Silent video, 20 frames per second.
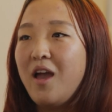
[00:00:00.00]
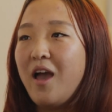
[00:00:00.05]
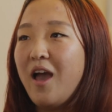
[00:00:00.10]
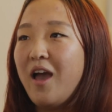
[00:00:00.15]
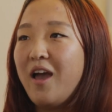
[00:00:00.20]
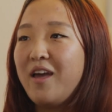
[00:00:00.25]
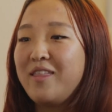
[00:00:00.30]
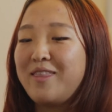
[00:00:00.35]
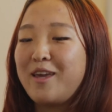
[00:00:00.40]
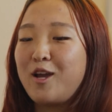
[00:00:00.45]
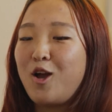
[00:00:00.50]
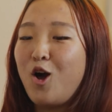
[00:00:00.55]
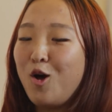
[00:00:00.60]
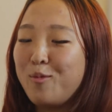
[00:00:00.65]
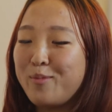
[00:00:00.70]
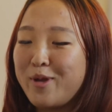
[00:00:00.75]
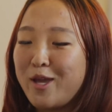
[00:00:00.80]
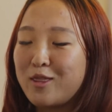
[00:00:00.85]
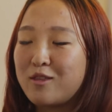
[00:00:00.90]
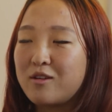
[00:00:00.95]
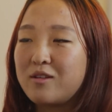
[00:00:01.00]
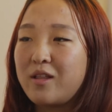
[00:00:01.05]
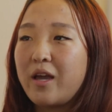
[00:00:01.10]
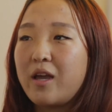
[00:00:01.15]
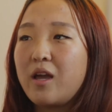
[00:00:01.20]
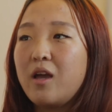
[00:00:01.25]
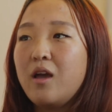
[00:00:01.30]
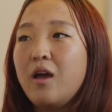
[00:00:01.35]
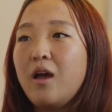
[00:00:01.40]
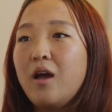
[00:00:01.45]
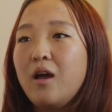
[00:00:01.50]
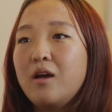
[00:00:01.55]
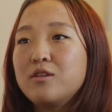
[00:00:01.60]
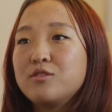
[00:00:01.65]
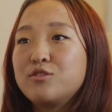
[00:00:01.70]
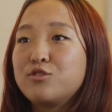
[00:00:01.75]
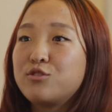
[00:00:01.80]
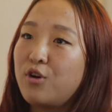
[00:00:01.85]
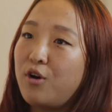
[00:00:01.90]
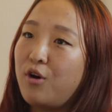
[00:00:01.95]
And they called me and they're like,
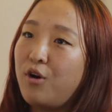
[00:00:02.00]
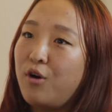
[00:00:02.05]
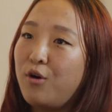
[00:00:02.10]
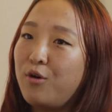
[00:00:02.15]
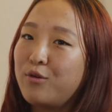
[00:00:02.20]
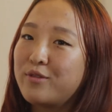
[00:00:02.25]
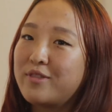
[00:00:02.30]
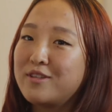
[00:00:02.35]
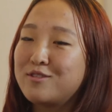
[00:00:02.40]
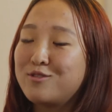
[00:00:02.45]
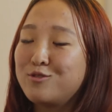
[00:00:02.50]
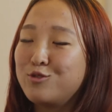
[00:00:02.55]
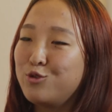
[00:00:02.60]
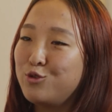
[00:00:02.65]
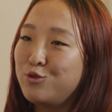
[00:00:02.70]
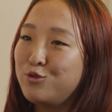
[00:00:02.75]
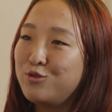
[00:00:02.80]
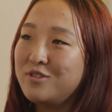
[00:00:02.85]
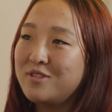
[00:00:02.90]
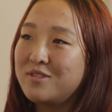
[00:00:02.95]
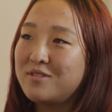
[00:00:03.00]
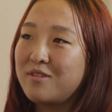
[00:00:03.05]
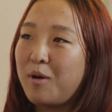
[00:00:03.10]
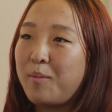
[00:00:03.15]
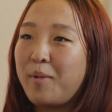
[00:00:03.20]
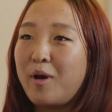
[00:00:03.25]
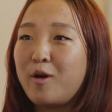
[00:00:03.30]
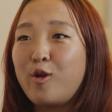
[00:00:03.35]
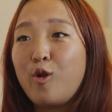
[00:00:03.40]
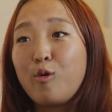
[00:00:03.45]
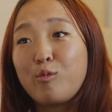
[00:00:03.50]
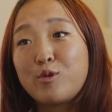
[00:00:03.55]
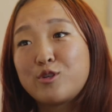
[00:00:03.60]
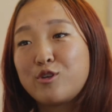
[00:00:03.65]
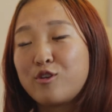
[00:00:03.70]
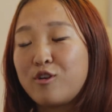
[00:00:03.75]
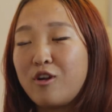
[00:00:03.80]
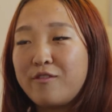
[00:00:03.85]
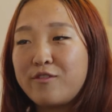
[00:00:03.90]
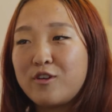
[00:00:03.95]
so this news about no
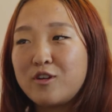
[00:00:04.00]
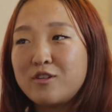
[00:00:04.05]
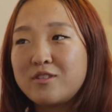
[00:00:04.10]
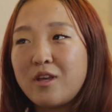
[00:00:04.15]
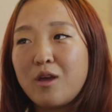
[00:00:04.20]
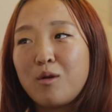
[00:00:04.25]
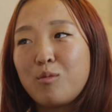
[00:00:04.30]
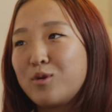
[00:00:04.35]
return offers, it